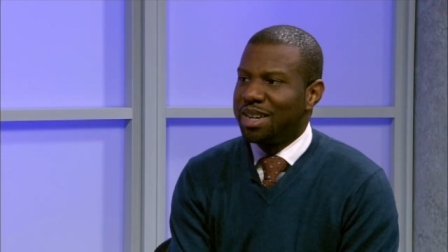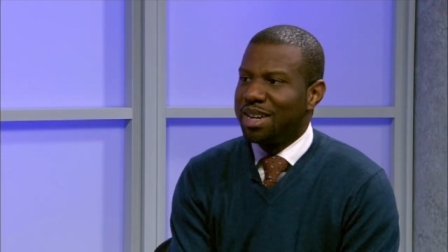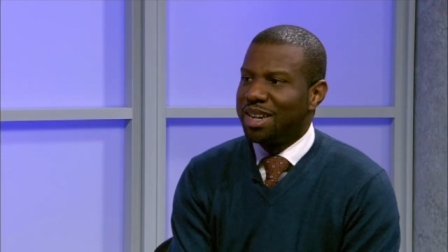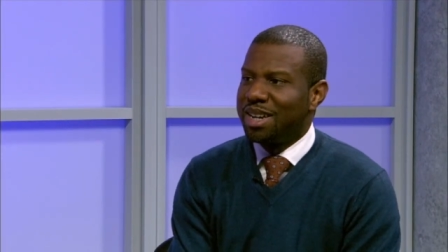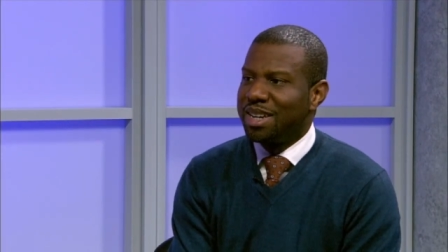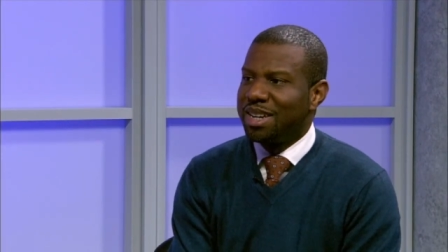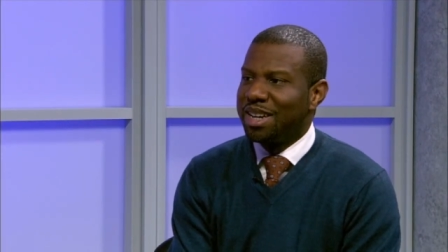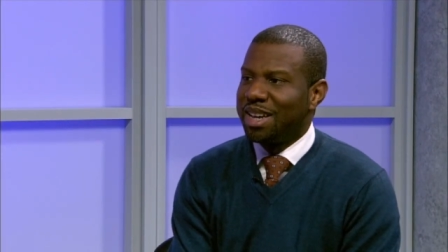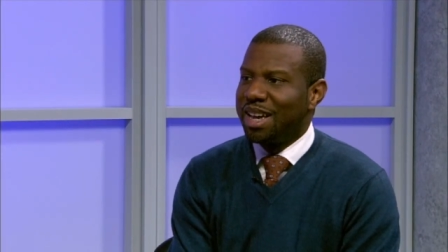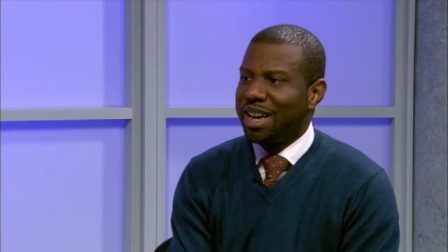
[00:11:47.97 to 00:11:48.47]

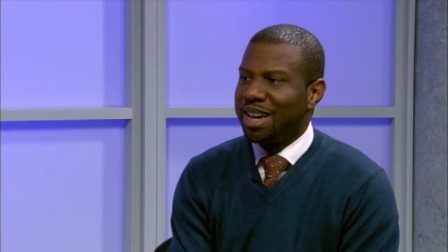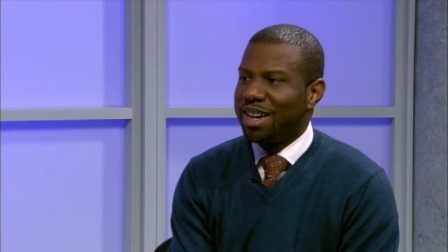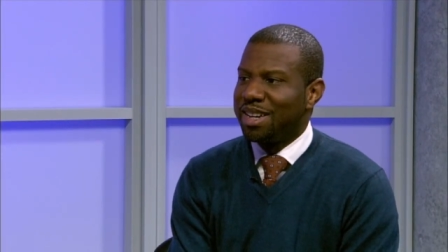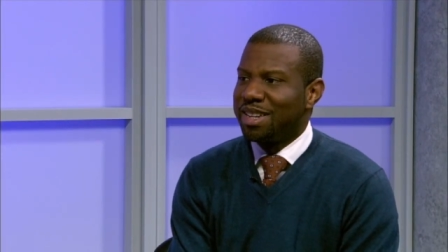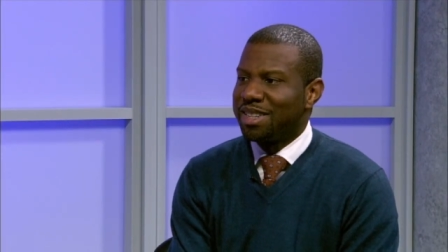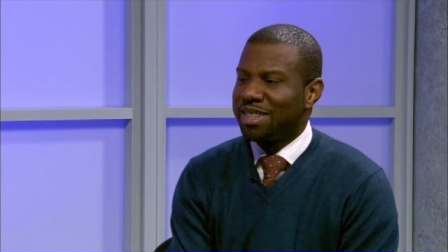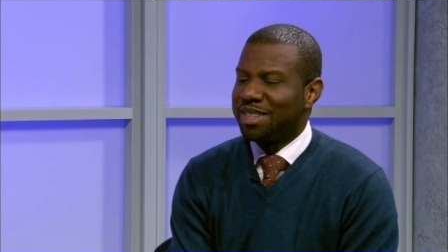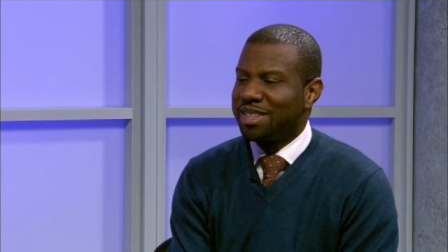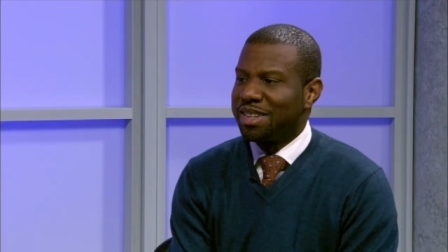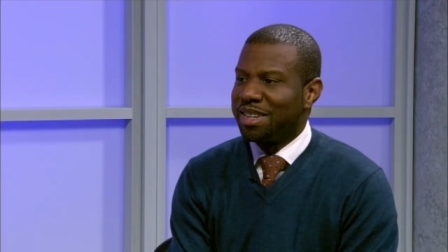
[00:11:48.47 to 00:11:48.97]
uh,
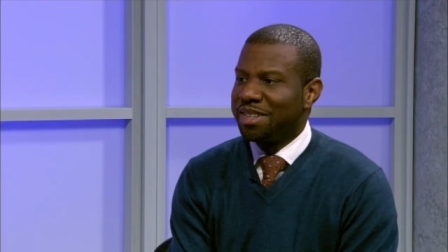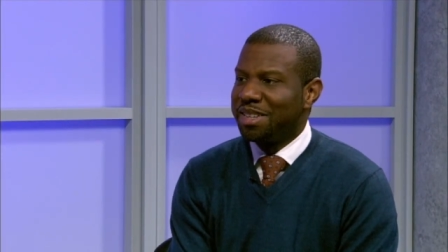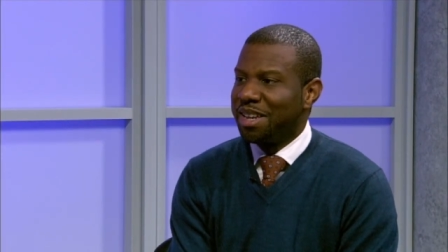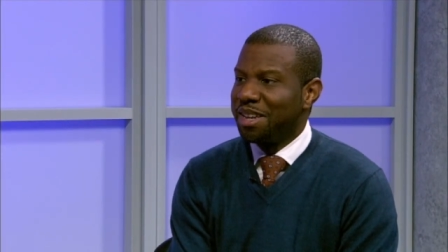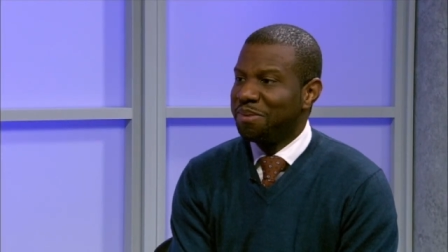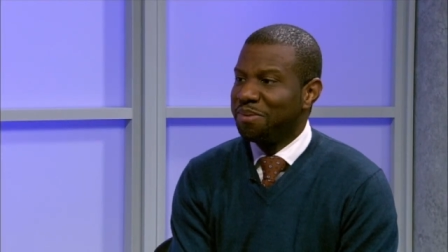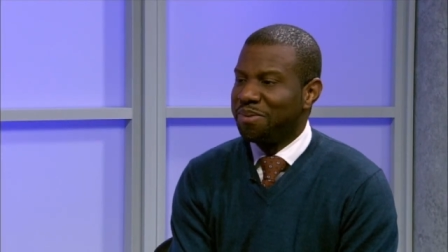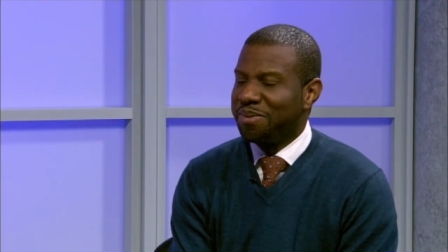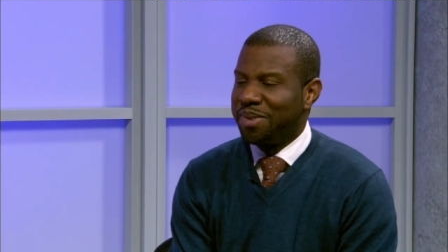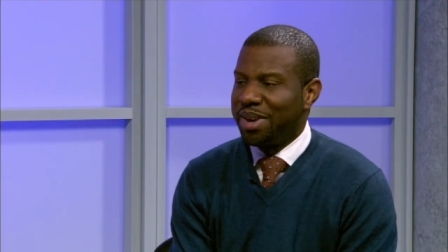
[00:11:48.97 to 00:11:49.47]
and in,
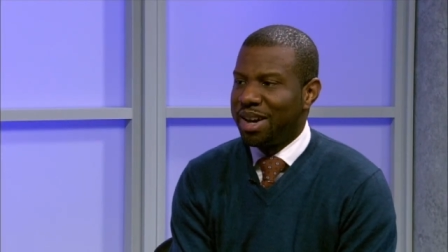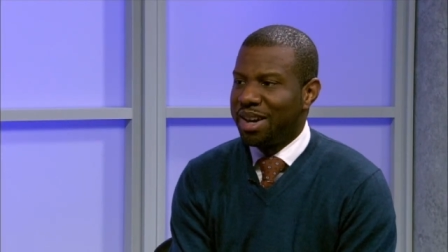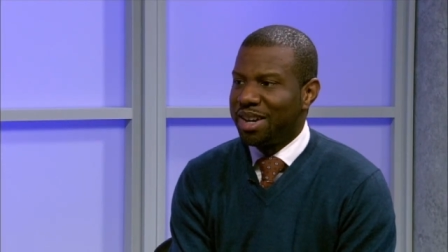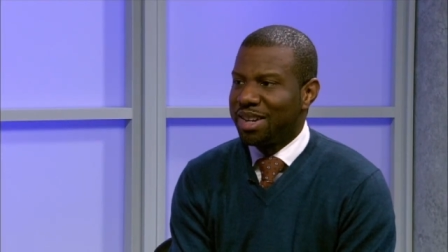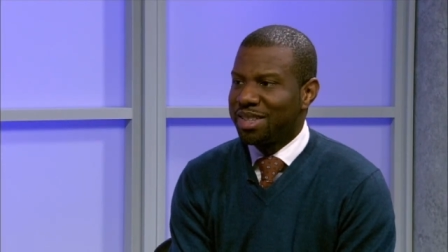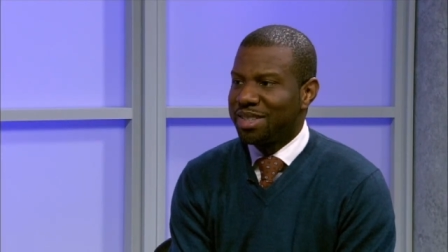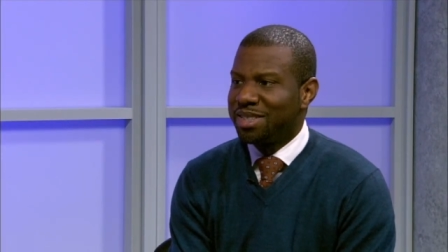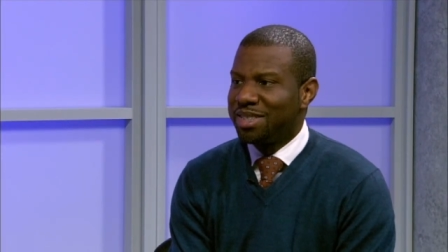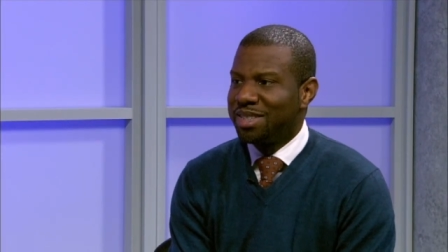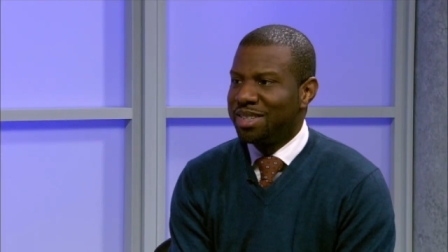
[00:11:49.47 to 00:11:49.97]
in
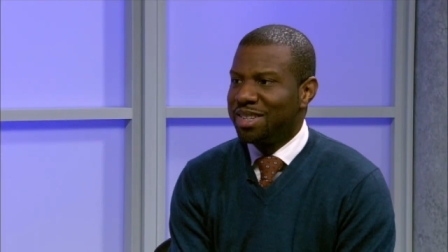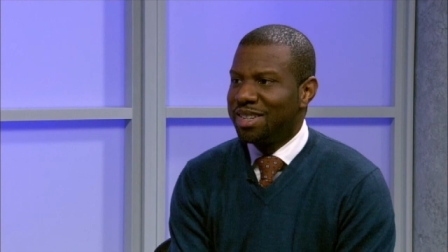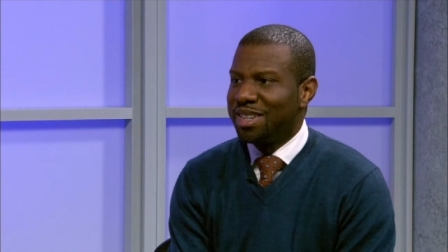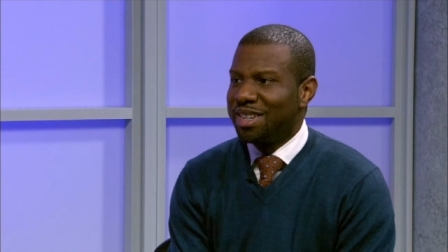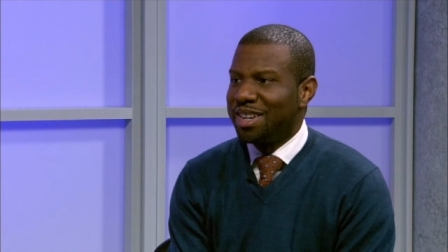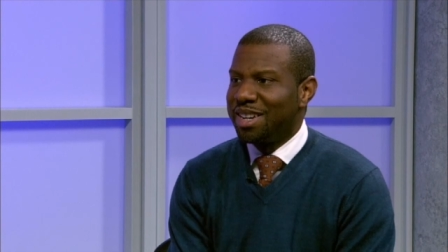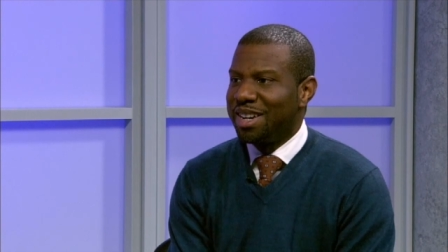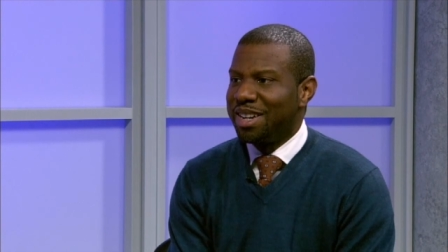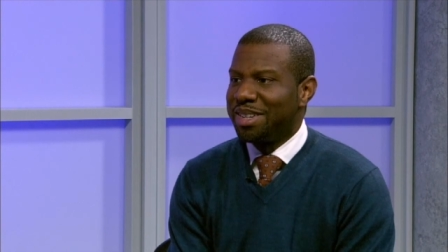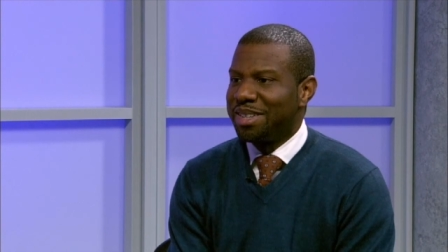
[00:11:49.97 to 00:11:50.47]
fact,
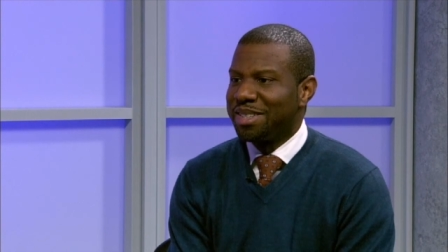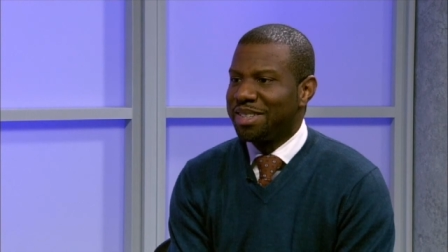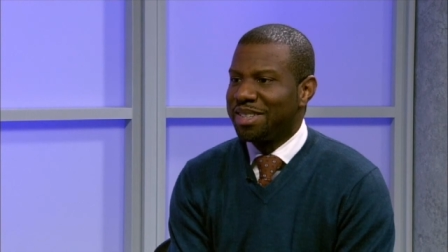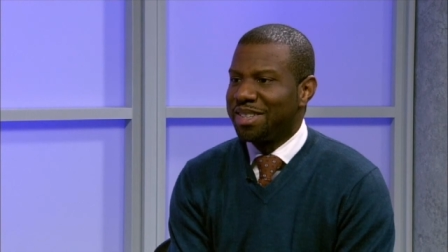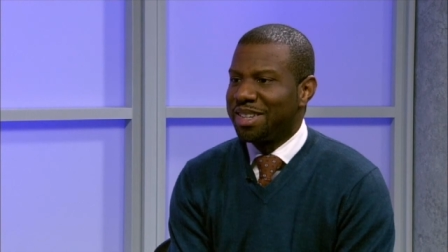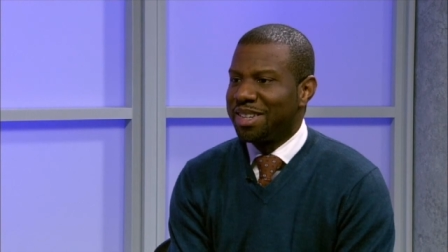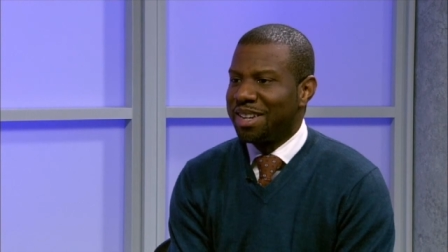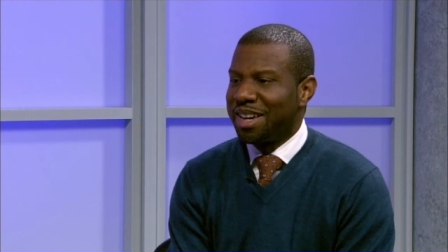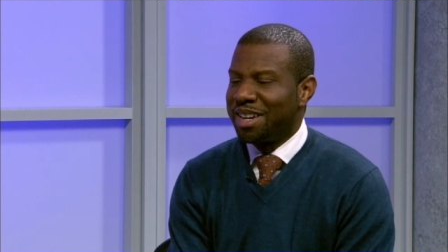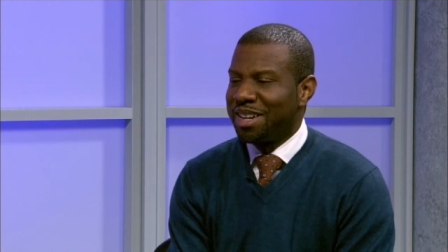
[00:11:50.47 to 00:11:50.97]
um,
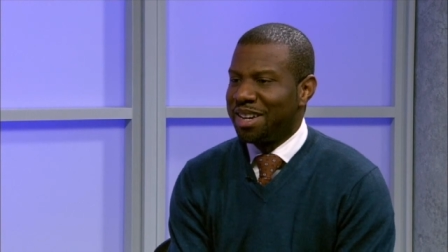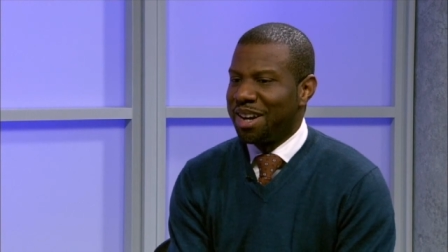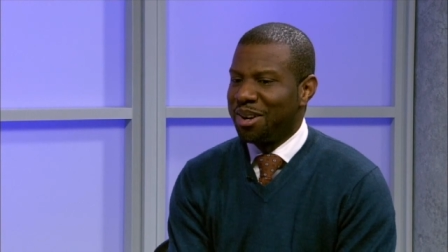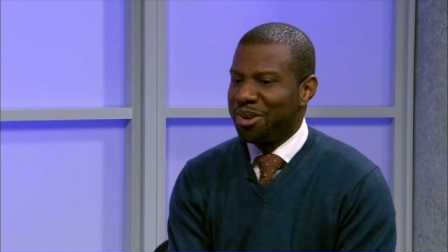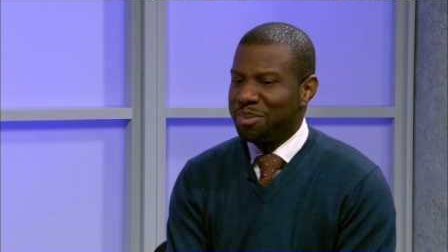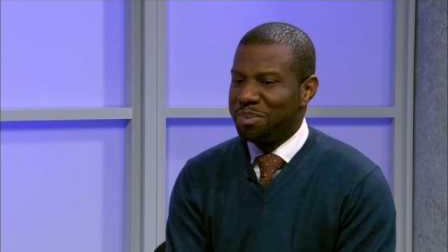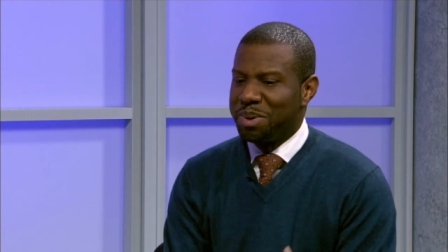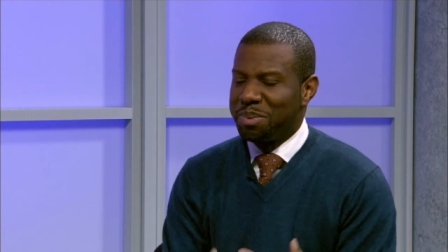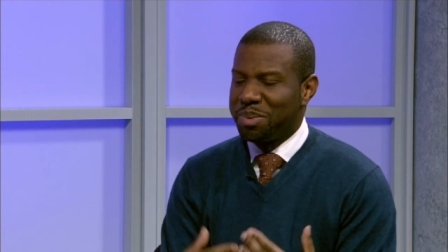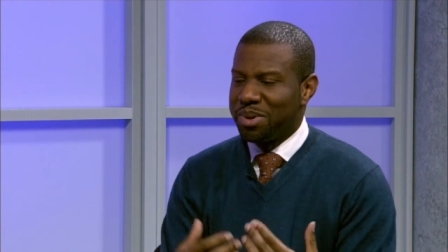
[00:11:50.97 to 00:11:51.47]
I
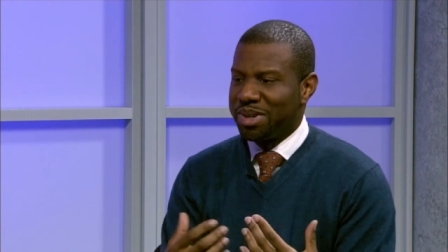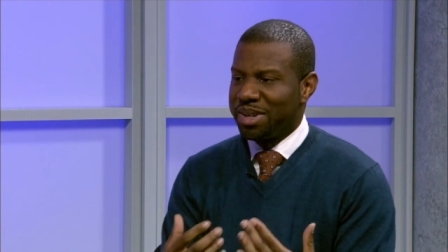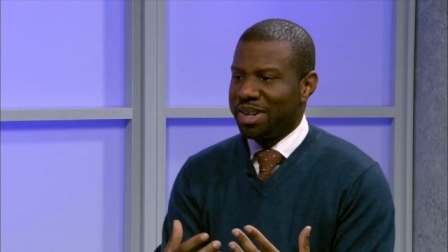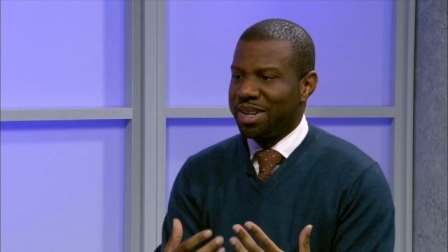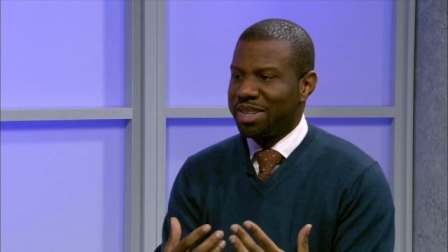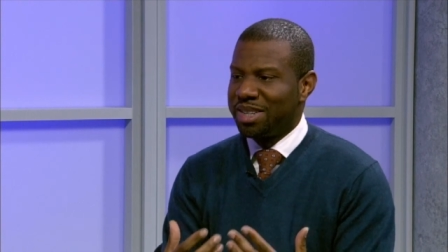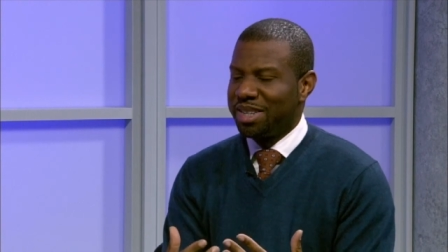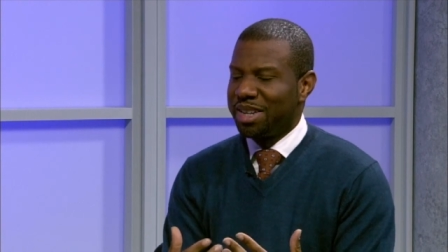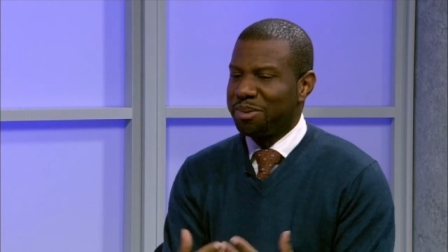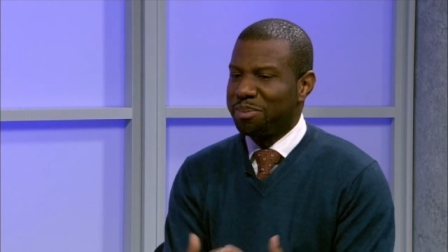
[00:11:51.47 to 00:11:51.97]
remember
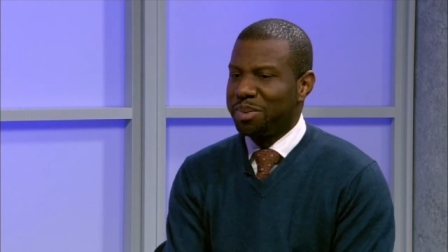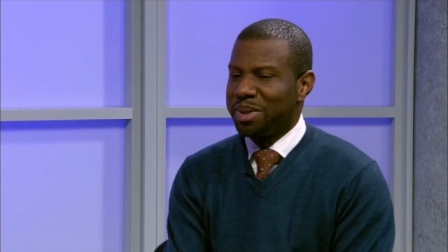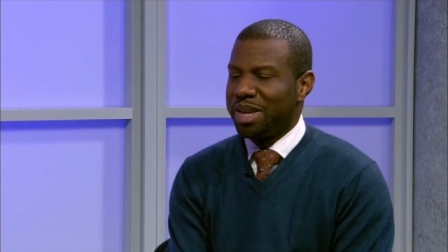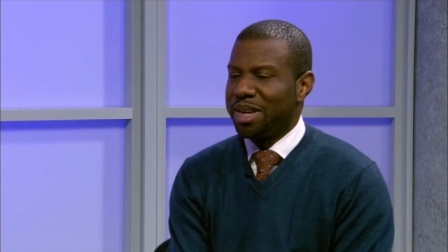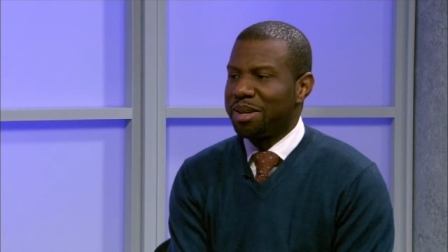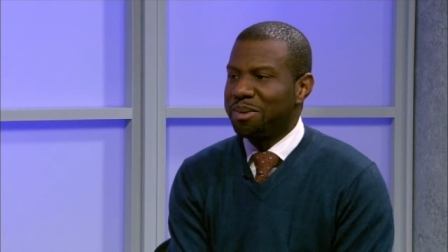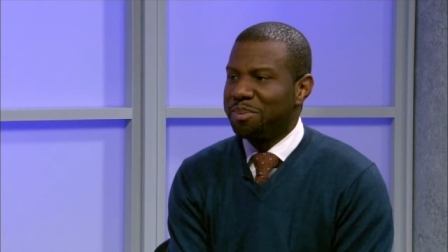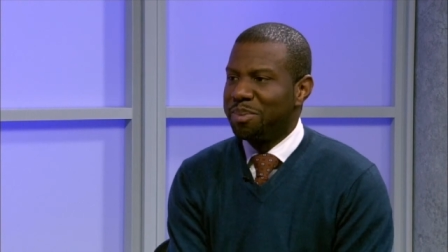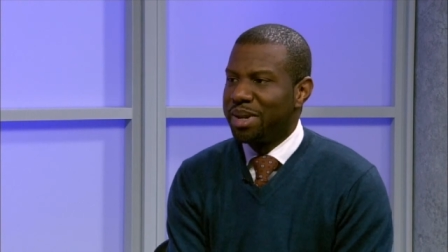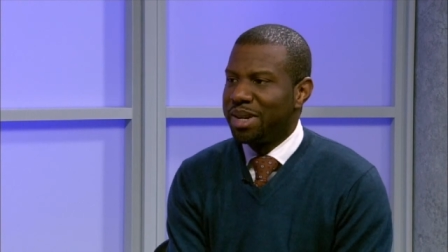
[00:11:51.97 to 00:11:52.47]
a young
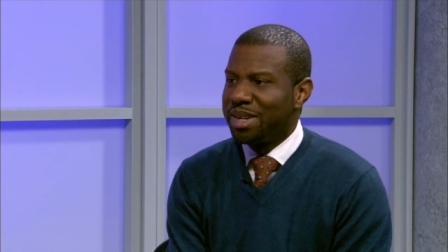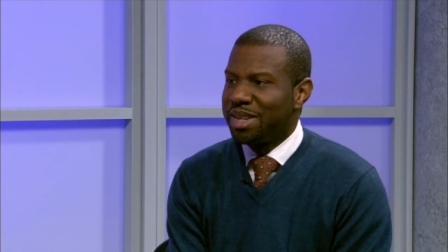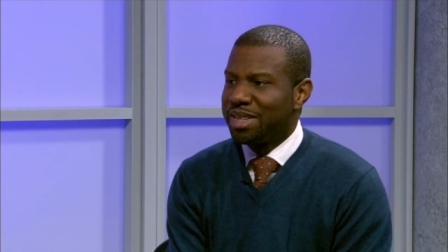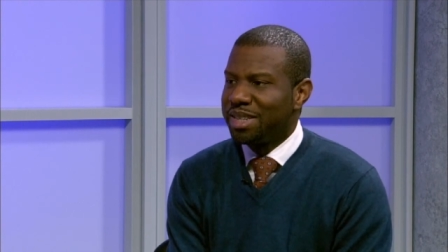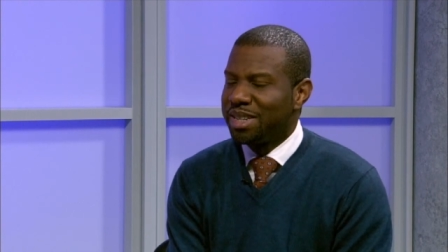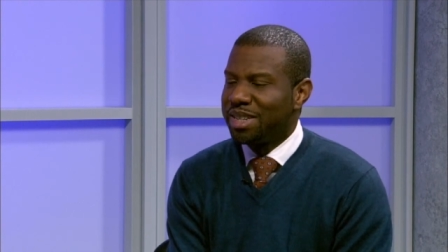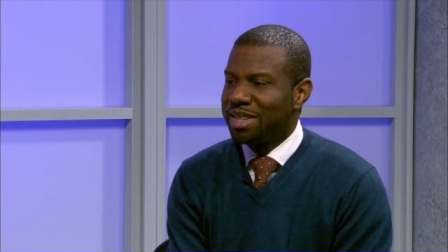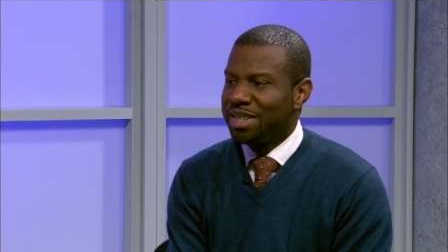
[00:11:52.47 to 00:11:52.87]
black man.